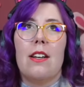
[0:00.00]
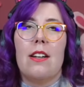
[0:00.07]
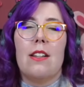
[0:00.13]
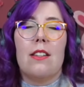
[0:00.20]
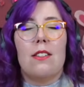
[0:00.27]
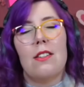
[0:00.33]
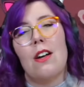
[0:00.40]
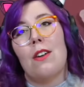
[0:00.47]

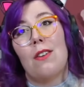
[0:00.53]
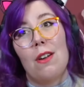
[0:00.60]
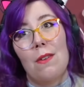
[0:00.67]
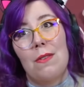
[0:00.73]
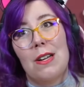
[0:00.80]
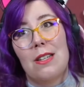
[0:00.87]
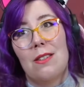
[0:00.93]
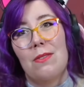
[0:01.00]
the Sakura
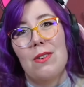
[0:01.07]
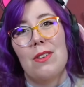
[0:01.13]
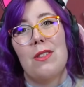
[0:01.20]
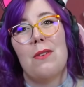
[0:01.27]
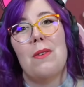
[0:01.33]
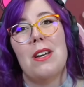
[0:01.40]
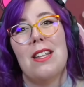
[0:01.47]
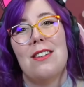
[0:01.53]
Festival
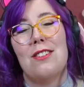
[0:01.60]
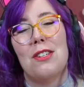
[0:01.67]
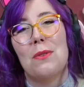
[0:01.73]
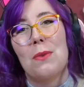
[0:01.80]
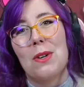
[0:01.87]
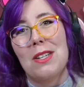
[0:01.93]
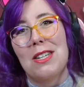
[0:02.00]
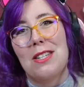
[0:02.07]
the way that she
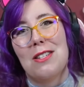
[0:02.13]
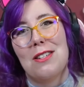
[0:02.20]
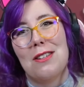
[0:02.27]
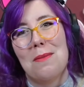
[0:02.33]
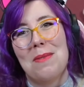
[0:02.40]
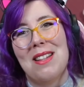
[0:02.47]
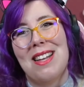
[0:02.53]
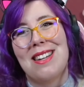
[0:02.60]
wanted
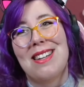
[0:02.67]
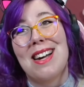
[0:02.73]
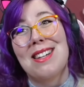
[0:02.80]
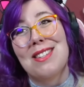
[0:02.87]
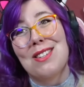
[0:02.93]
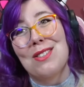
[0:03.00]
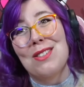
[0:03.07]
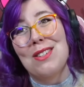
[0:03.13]
to, but like
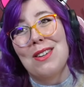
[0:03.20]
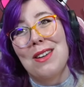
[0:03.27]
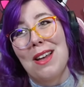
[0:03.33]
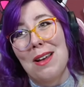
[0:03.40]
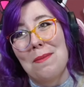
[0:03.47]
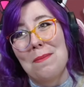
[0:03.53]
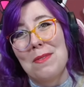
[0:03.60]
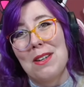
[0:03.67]
Natsu still
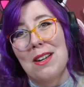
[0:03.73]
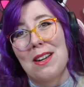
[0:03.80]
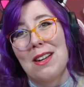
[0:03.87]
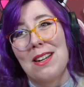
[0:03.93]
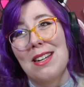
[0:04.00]
helped her.